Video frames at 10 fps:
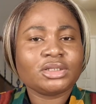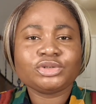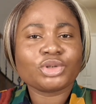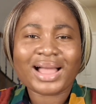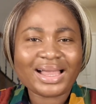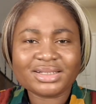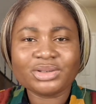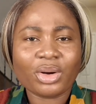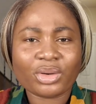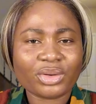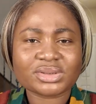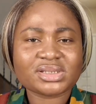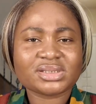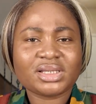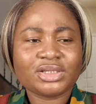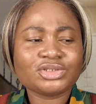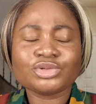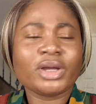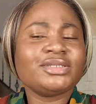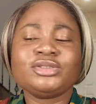you carry your cross.
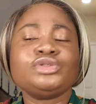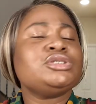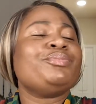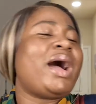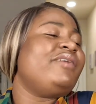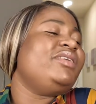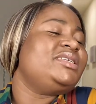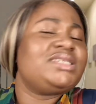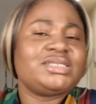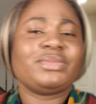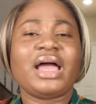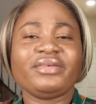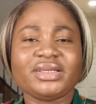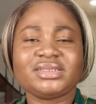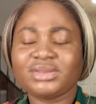It's marriage.